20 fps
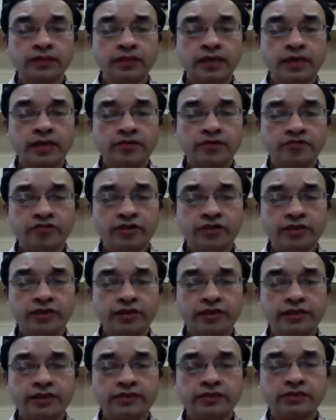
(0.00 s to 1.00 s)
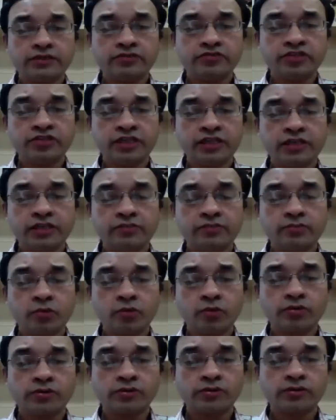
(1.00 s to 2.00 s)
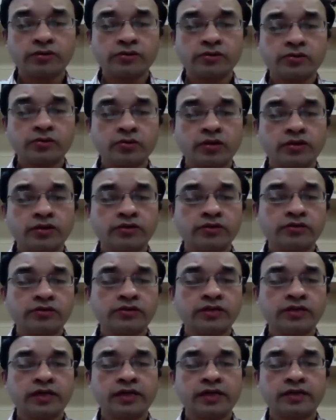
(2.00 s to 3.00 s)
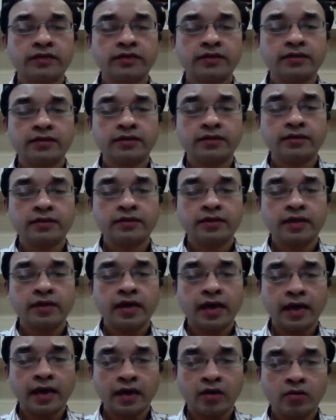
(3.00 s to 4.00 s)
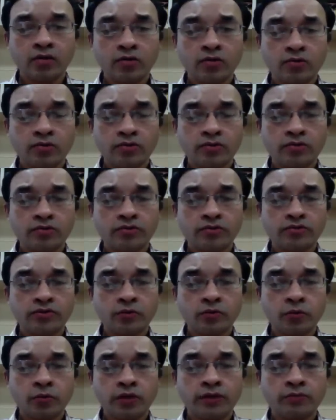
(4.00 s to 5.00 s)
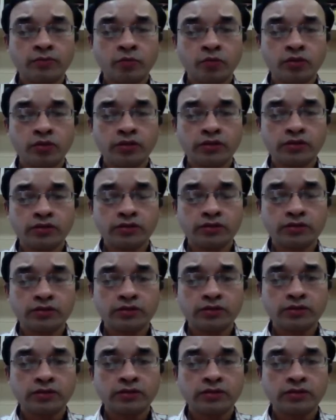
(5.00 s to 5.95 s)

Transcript: I feel it's really important to understand how the web works,